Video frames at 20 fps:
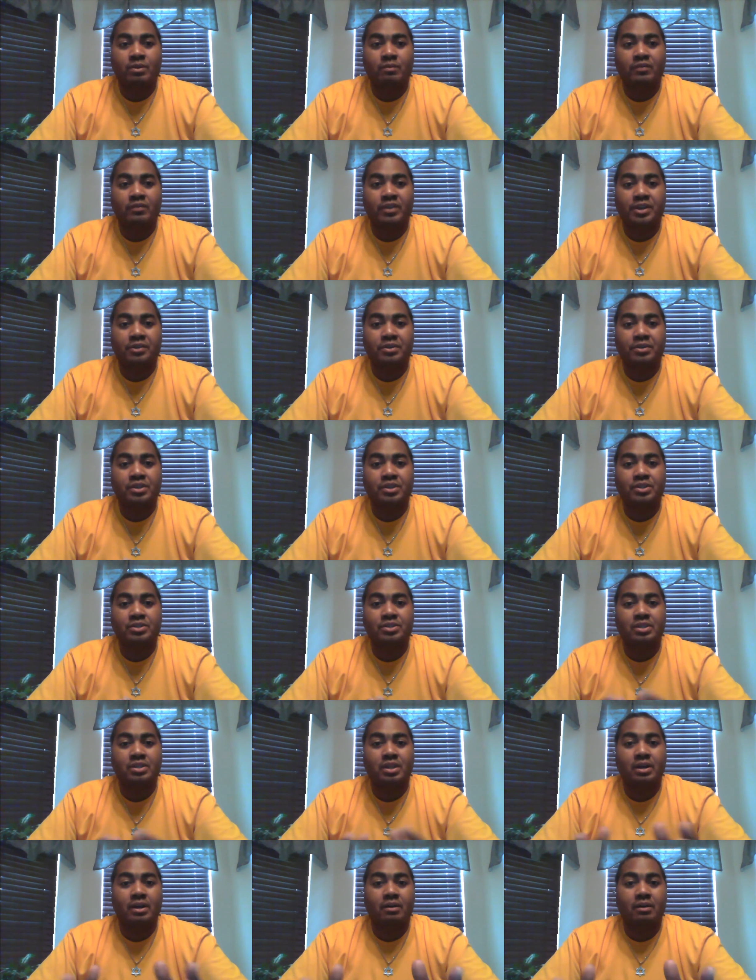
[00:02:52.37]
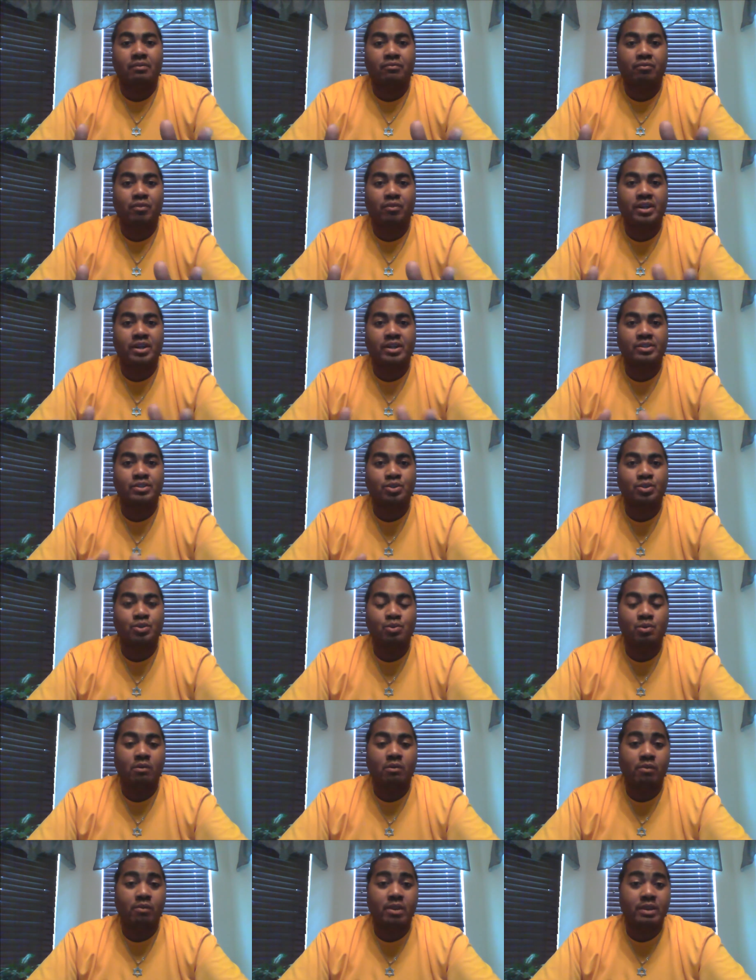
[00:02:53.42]
Various friends
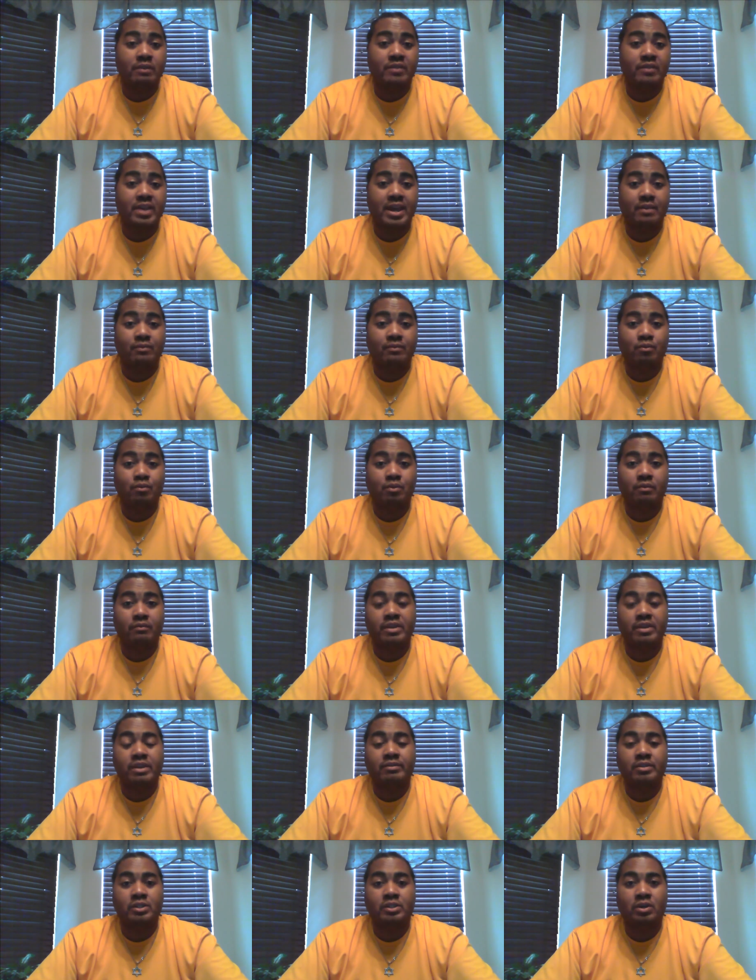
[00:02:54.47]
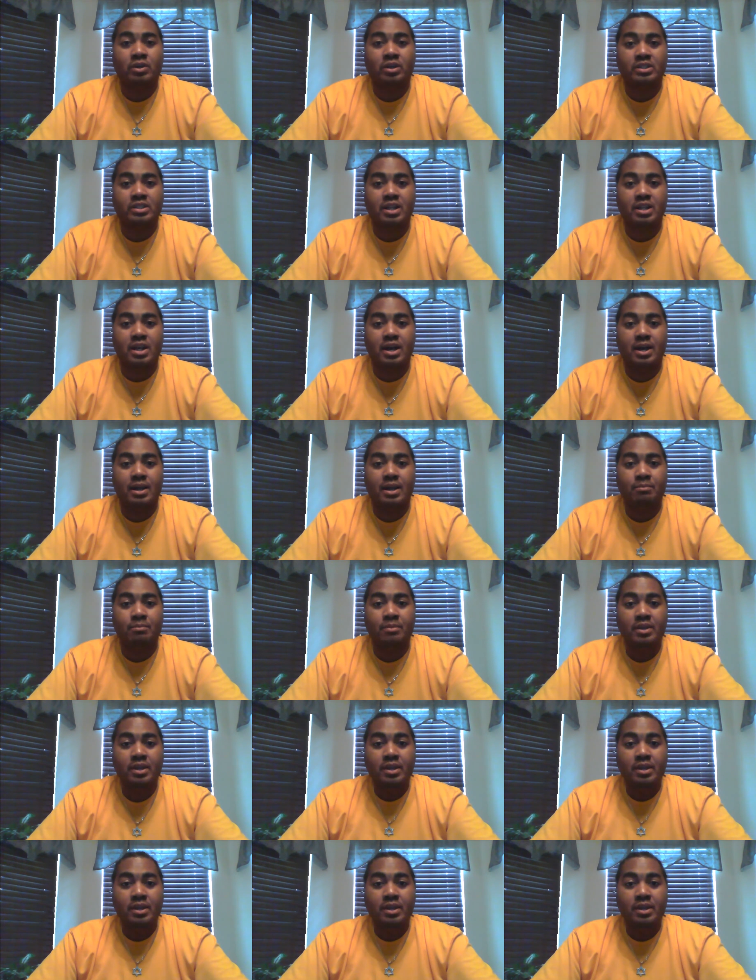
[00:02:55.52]
who we have had for a very long time.